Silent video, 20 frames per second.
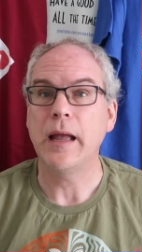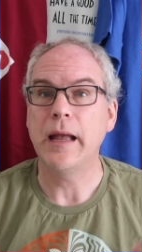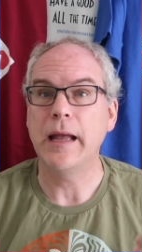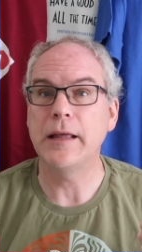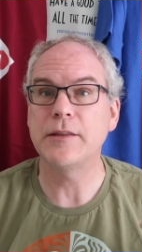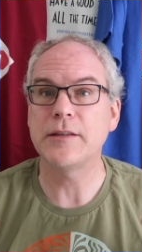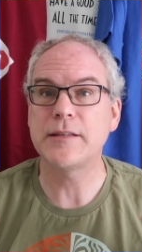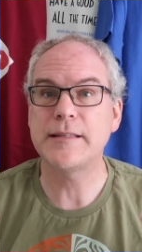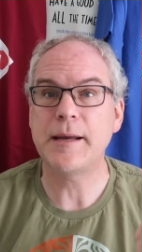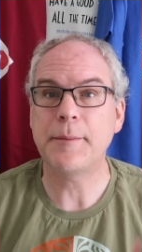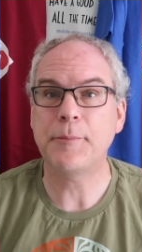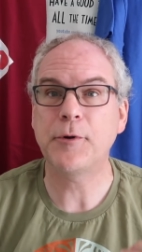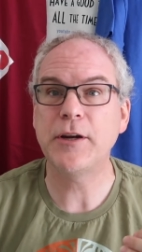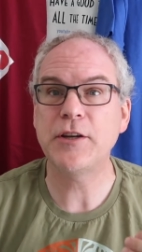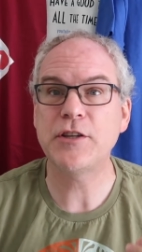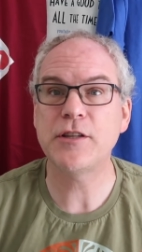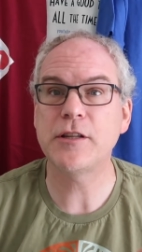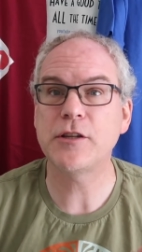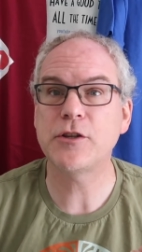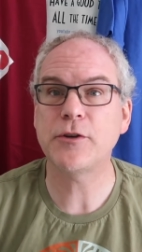And the
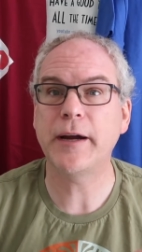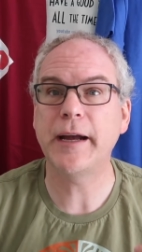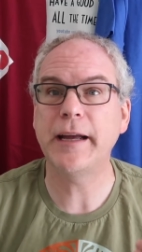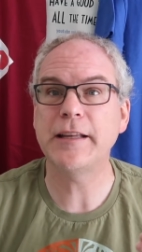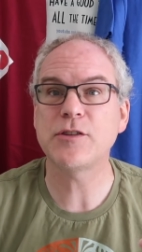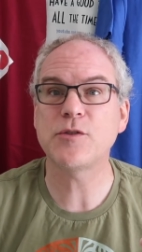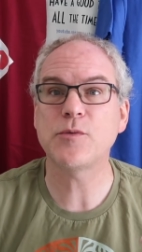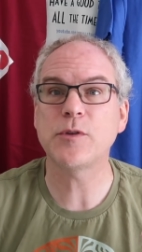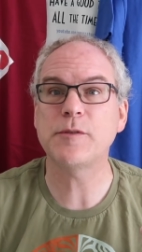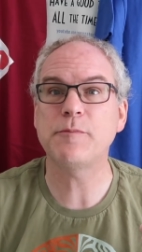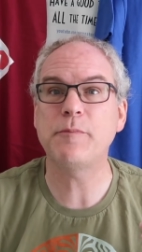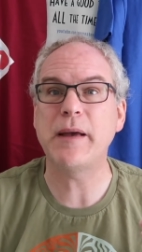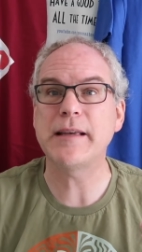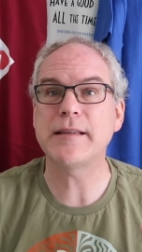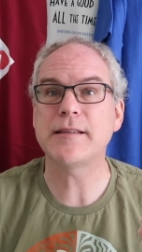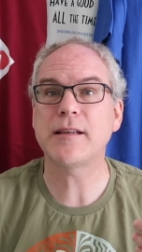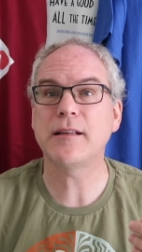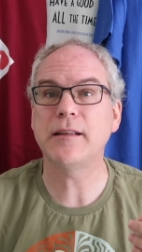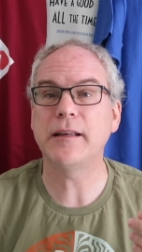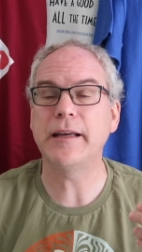separation of the trains was
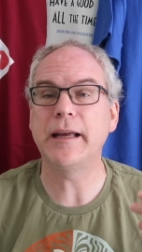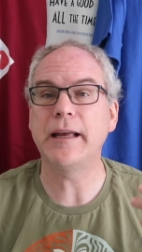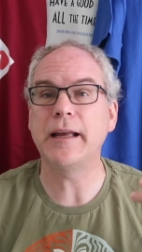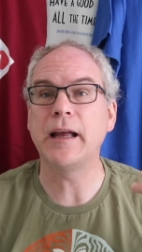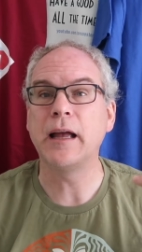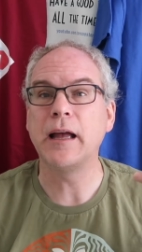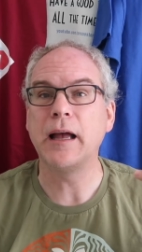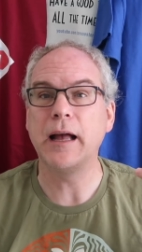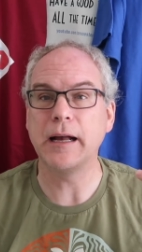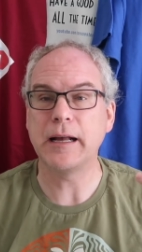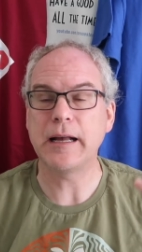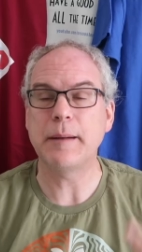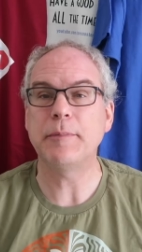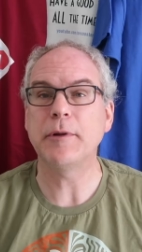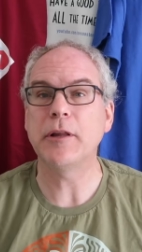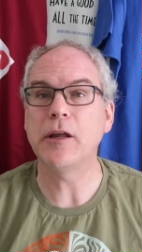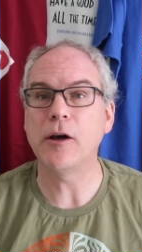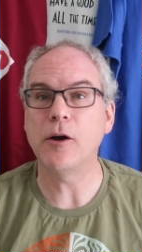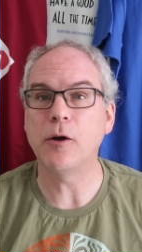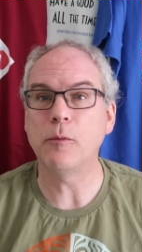basically a
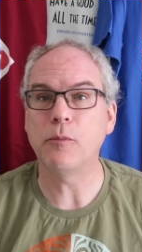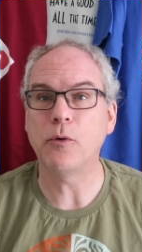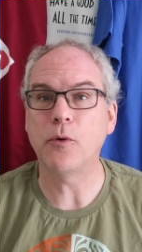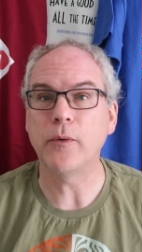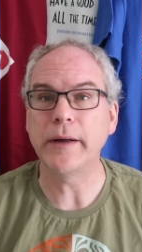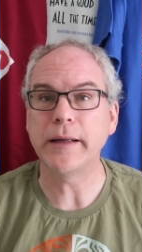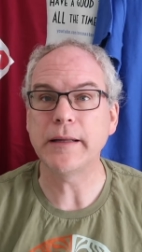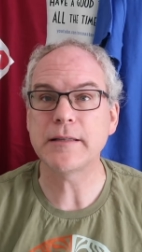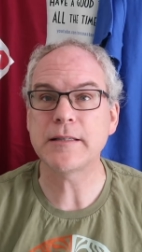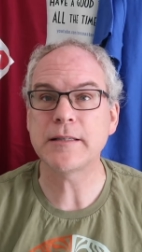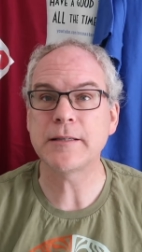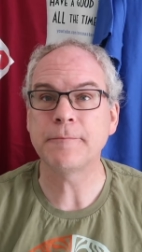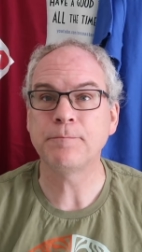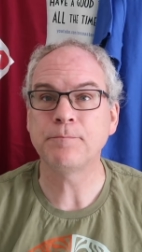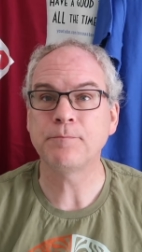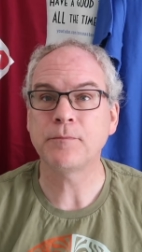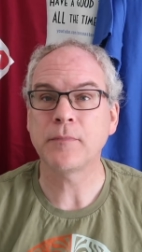couple of Holdpoints.